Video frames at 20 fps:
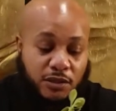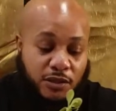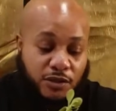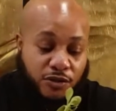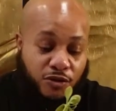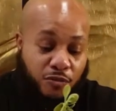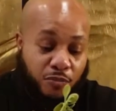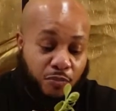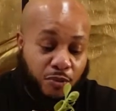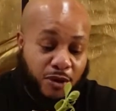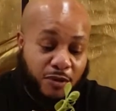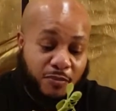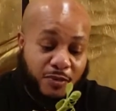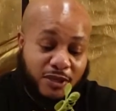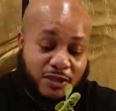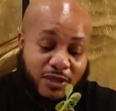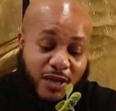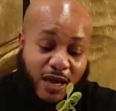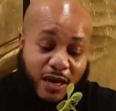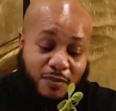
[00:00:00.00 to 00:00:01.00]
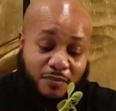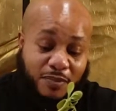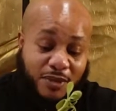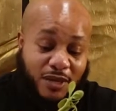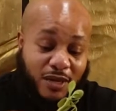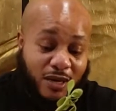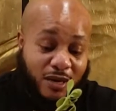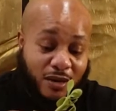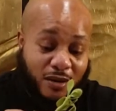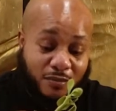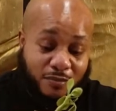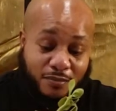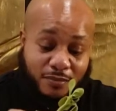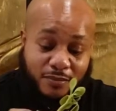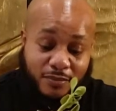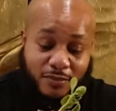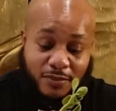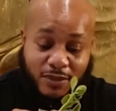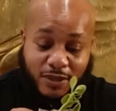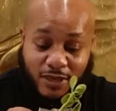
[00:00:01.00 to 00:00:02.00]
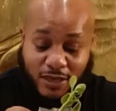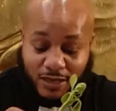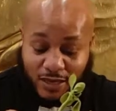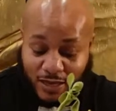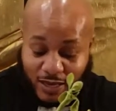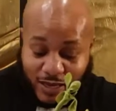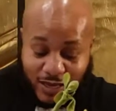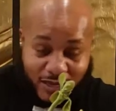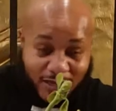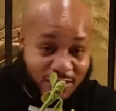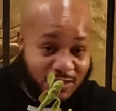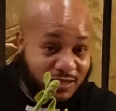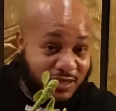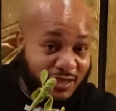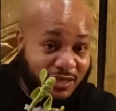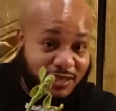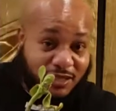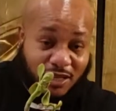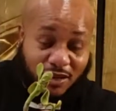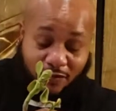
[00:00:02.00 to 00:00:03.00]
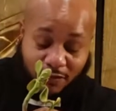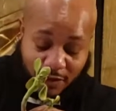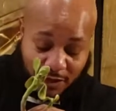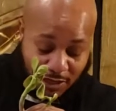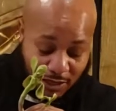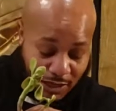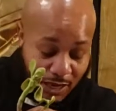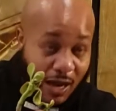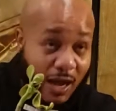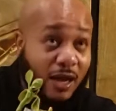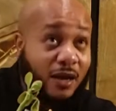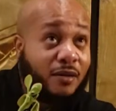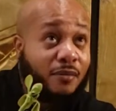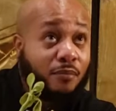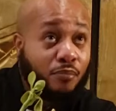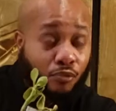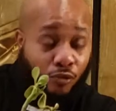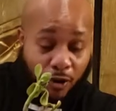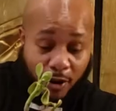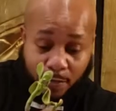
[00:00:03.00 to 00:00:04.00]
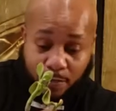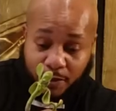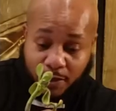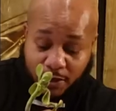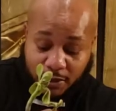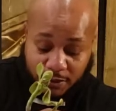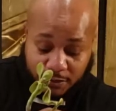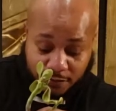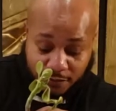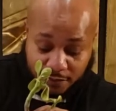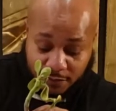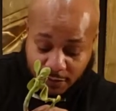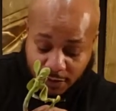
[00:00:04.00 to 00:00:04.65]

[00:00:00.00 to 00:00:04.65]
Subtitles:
you pretty much gotta be up at 6, 7 o'clock, prepping,